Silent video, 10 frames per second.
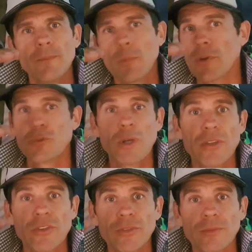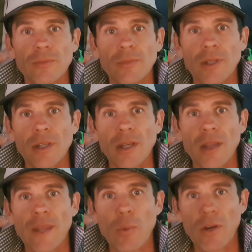And we're twins.
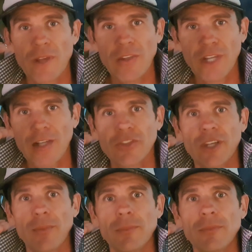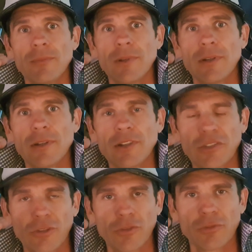Now, what if he takes some
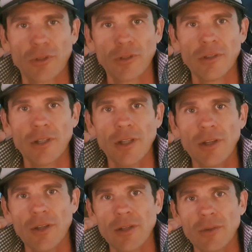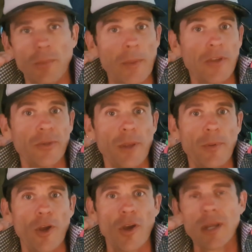testosterone or maybe some
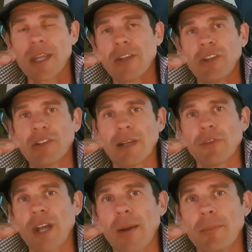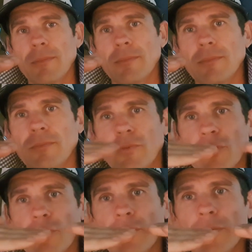EPO and gets his levels up
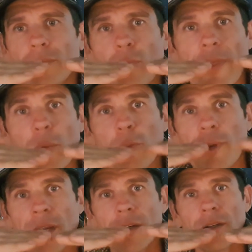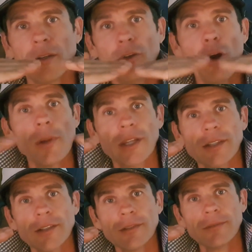to where they would be normally?
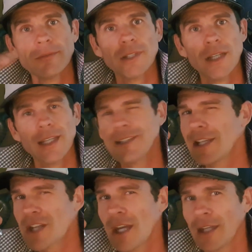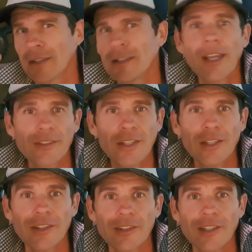Is he cheating? Yes, he
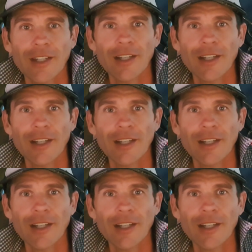is.